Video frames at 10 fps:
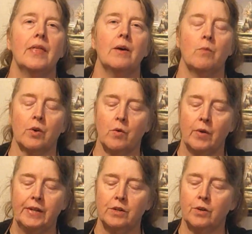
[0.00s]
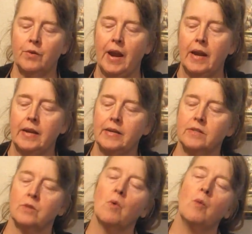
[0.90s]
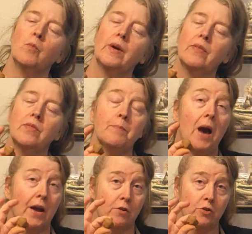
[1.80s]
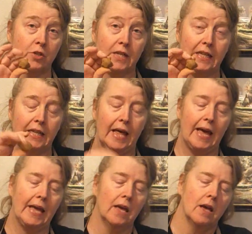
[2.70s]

that we're going to create is the one with the potter's clay.